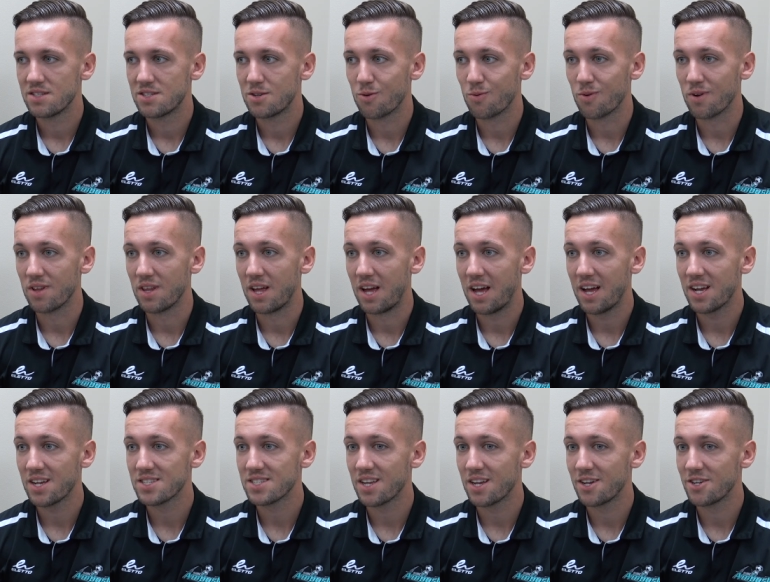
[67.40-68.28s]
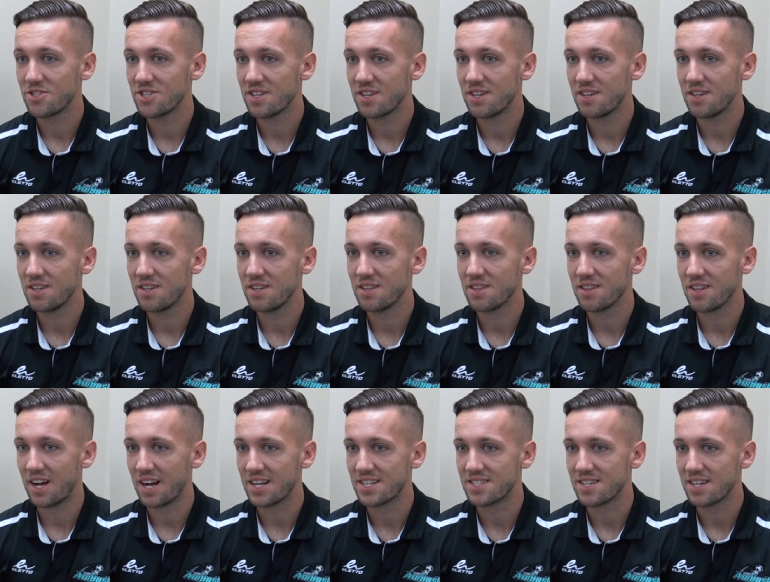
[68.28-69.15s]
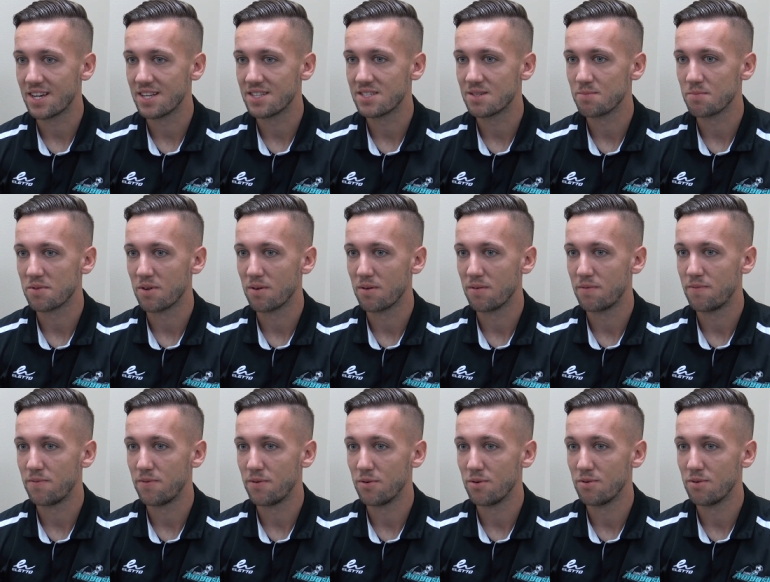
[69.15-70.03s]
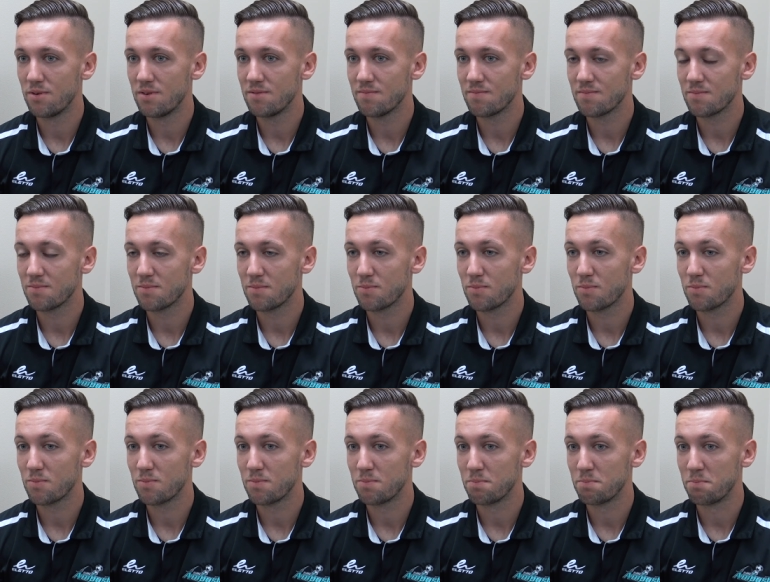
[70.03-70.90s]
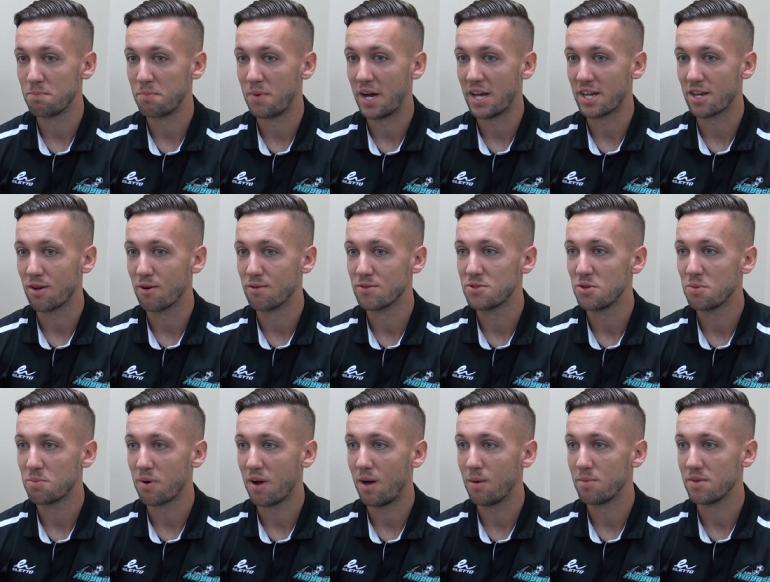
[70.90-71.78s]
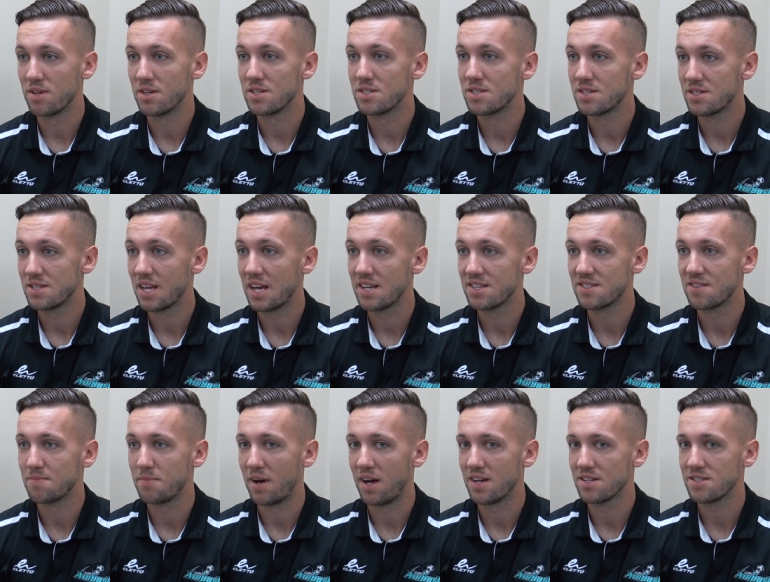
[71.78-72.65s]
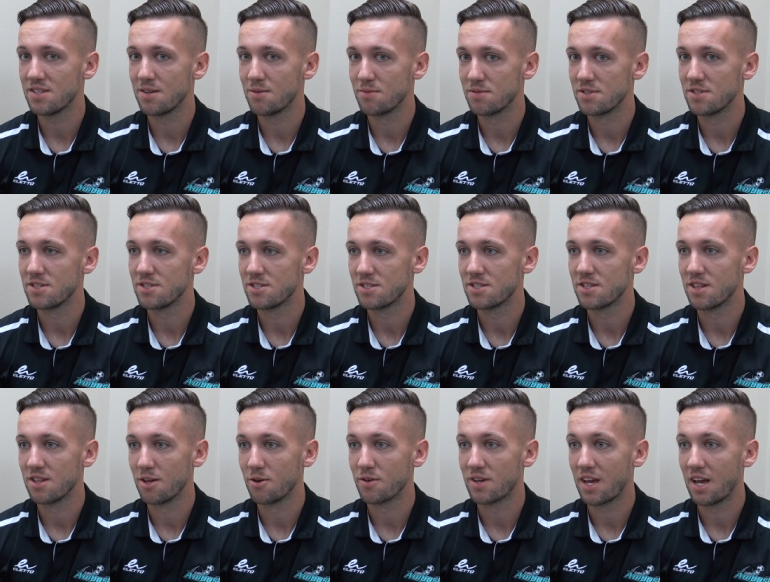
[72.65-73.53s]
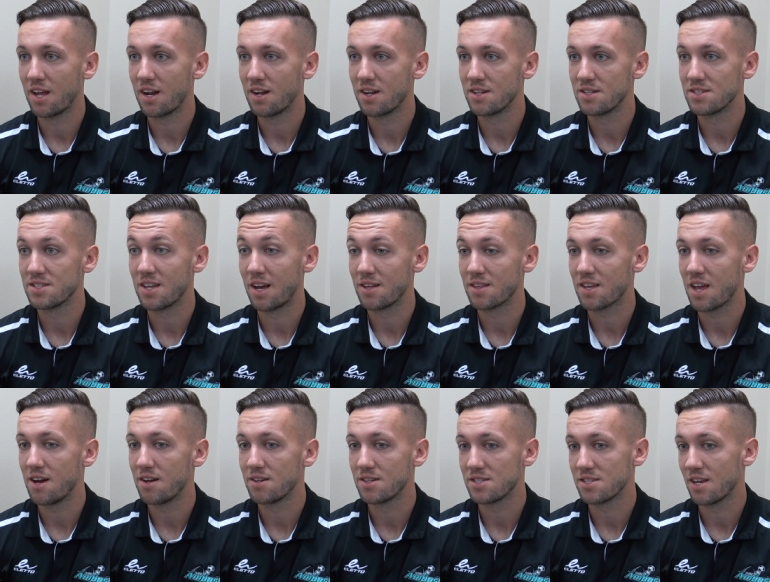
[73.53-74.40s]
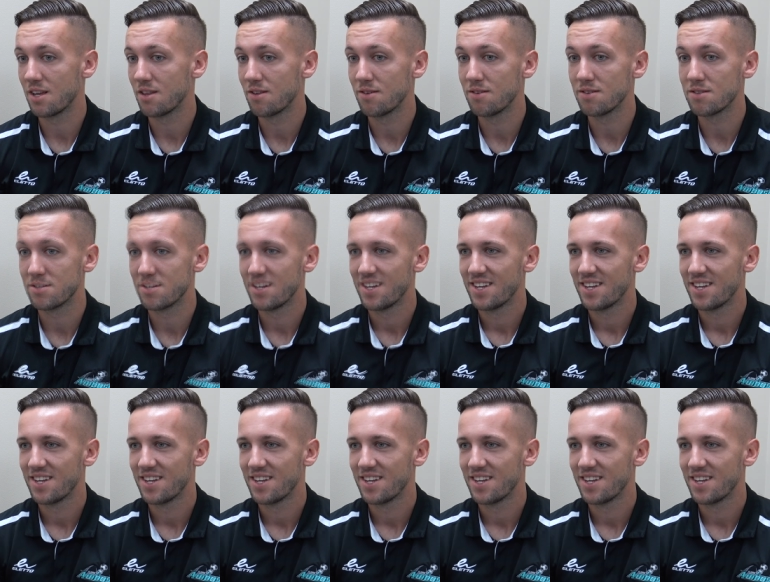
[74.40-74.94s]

To relax, I usually like to get some good food. My go-to probably is Taste of Bosnia, which is located in South County, St. Louis.